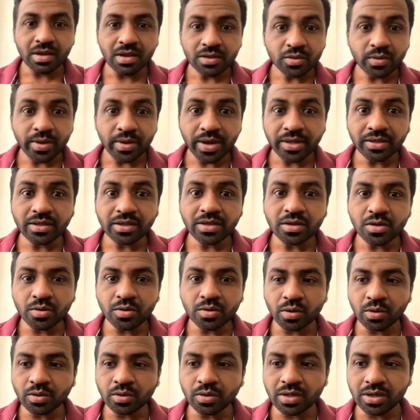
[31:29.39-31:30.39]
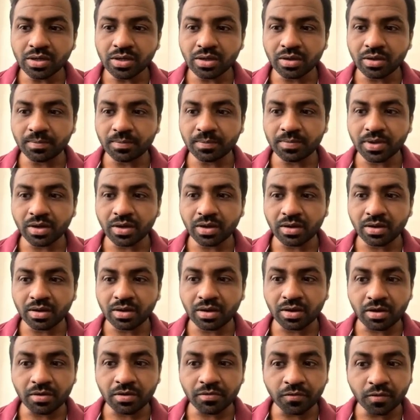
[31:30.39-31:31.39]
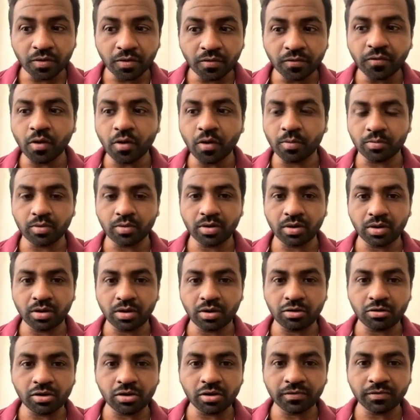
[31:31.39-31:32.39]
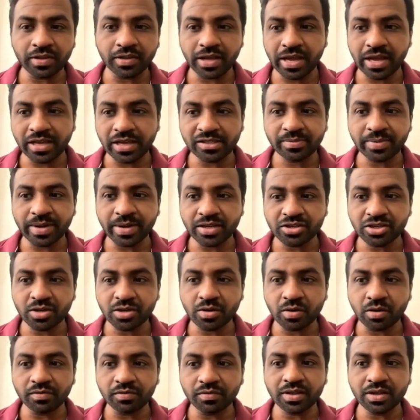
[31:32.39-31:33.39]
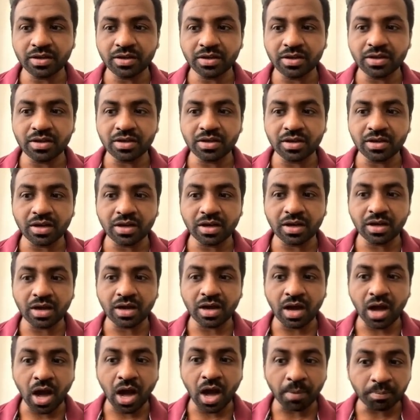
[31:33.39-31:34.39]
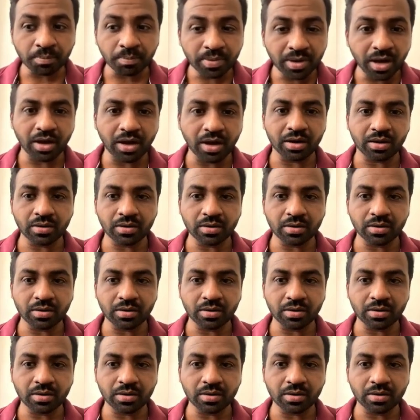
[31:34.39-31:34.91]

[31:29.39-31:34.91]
So I think you know the full form of the expansion of the Apgar.